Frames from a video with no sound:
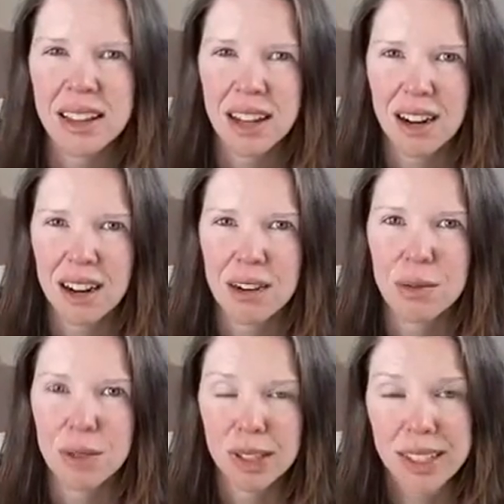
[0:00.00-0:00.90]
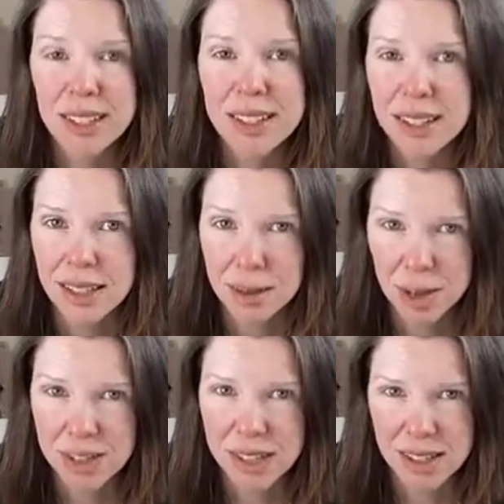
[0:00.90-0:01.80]
that are related to
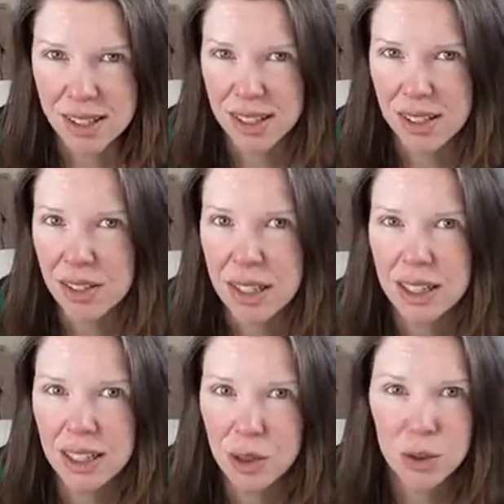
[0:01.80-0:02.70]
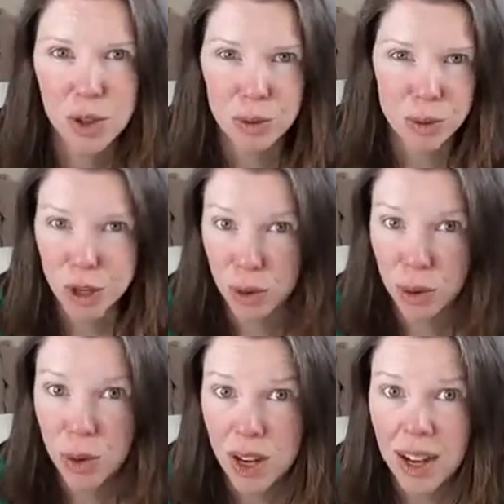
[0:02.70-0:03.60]
EMF sensitivity that you don't
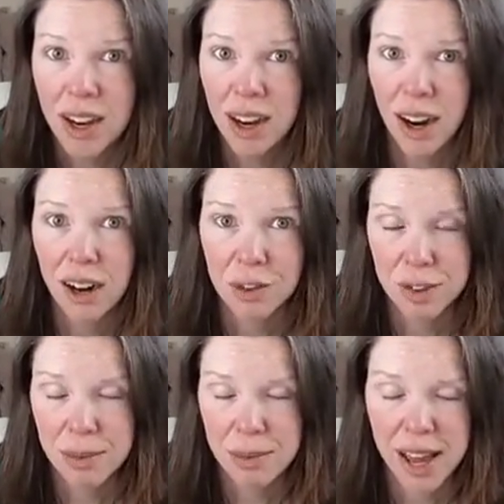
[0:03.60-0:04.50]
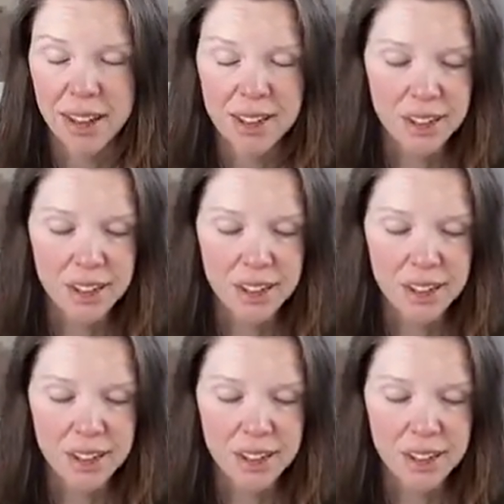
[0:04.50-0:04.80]
know are from that.